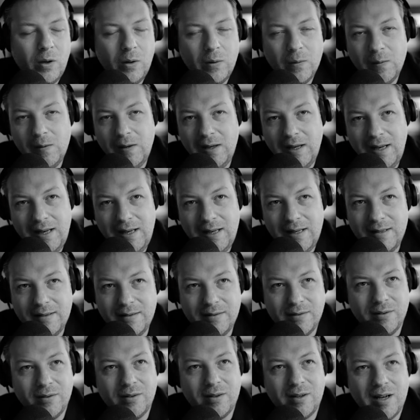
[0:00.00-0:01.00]

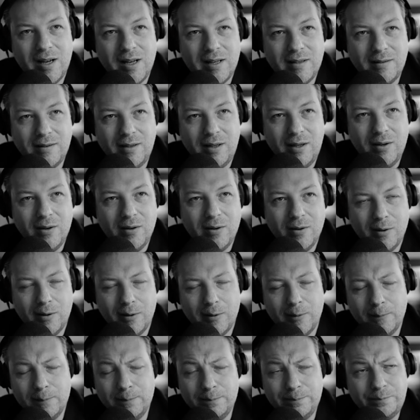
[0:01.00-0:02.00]
colleagues, or ask
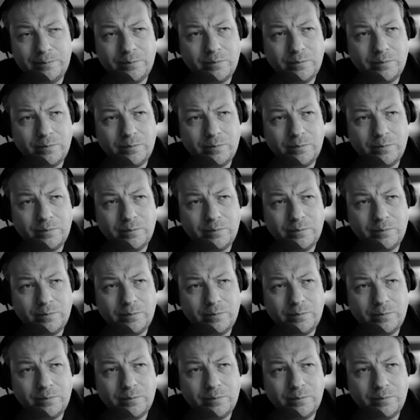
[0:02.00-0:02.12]
your